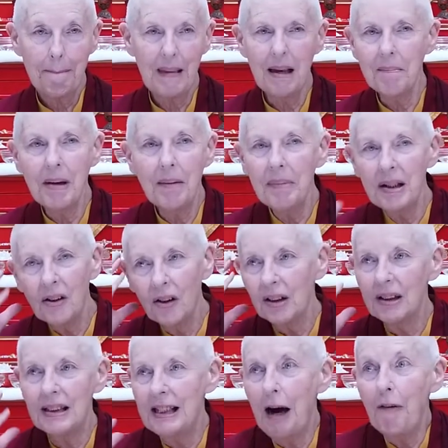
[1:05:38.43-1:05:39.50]
They're maybe not
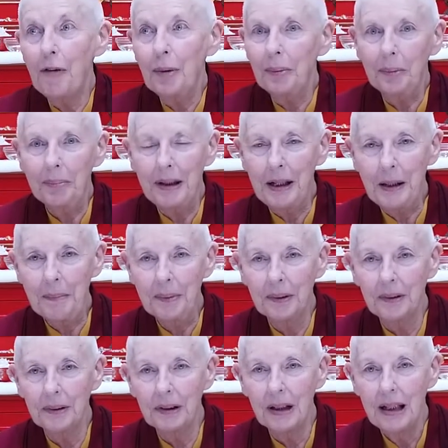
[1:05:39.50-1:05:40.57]
terrible
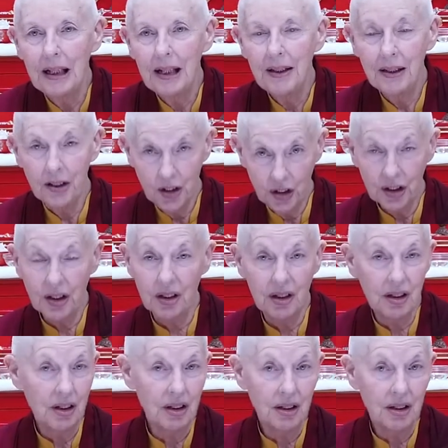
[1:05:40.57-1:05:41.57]
people, they're just